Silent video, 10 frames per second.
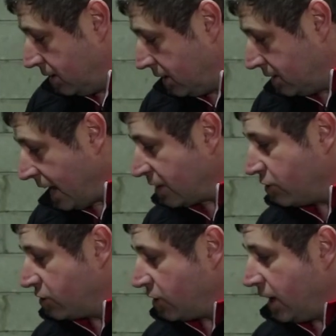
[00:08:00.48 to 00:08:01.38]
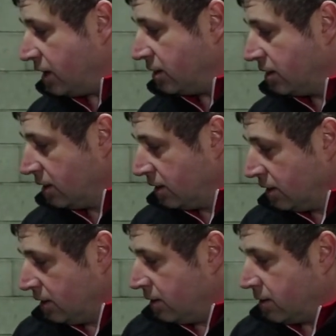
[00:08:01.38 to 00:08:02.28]
attached the chain
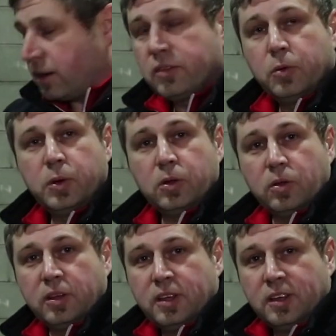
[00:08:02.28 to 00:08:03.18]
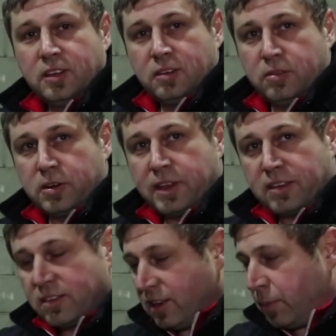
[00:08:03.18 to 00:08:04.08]
around the wheel. But the
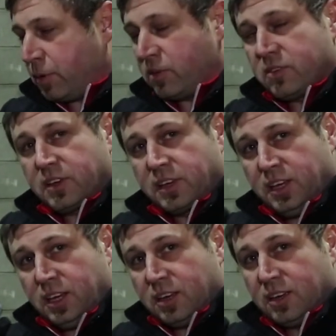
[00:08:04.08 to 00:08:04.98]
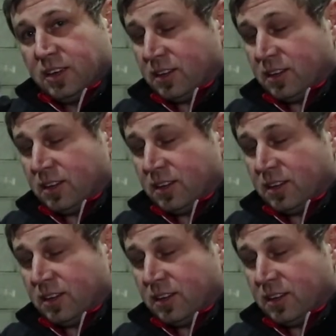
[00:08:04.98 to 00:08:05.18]
next step is the key